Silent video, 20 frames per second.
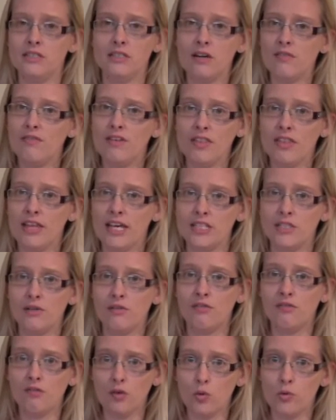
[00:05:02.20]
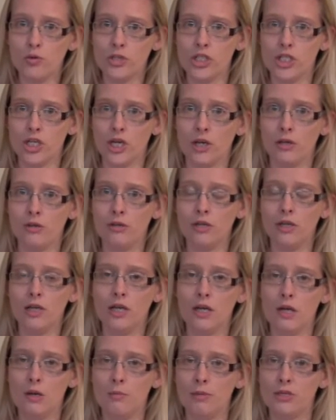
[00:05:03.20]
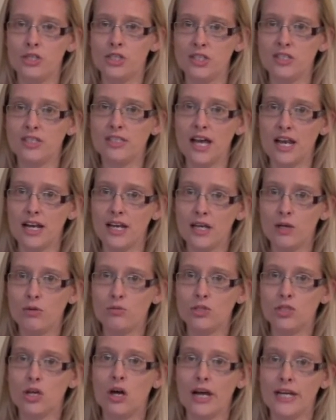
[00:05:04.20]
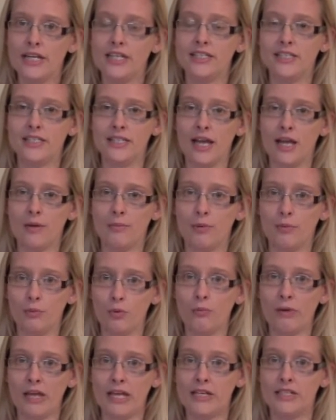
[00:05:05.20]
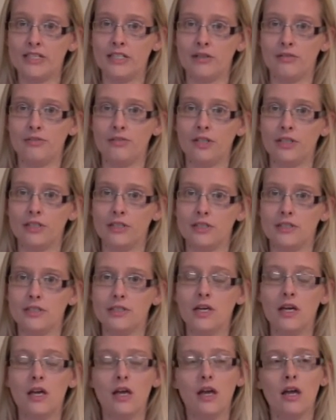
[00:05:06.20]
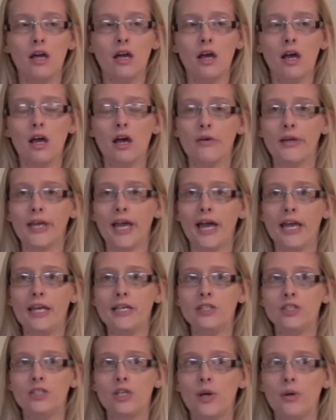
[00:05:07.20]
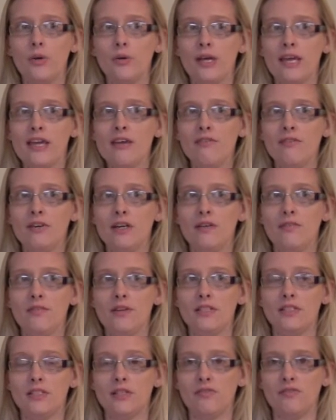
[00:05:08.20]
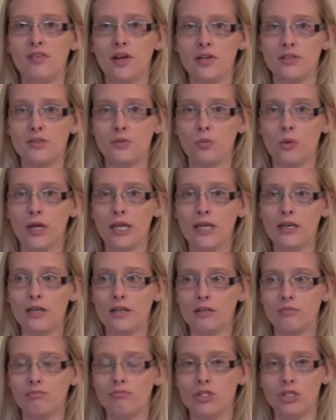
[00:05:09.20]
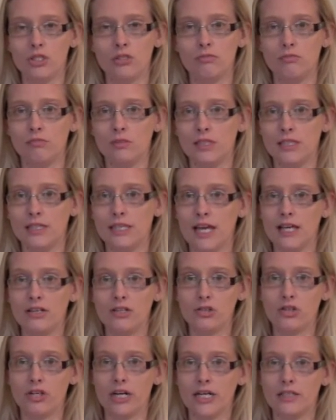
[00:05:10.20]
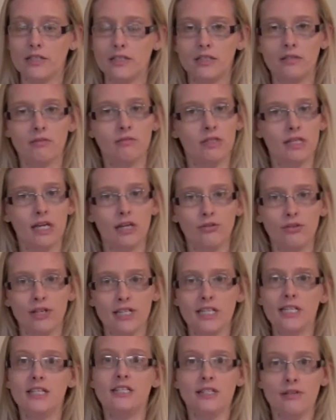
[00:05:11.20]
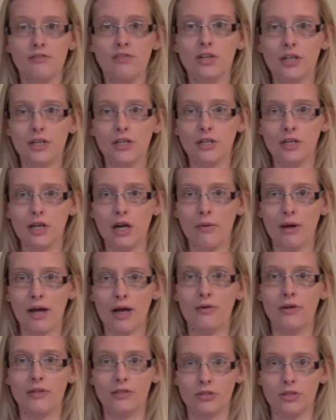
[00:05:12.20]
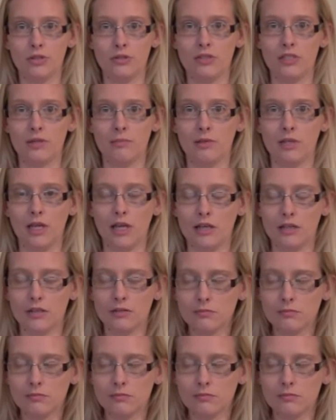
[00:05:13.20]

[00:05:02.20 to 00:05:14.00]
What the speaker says: nothing there to force you, but just that little tiny step will make a difference. Okay, so even if it's the first week, just get dressed, get ready as if you're going to go out and do something.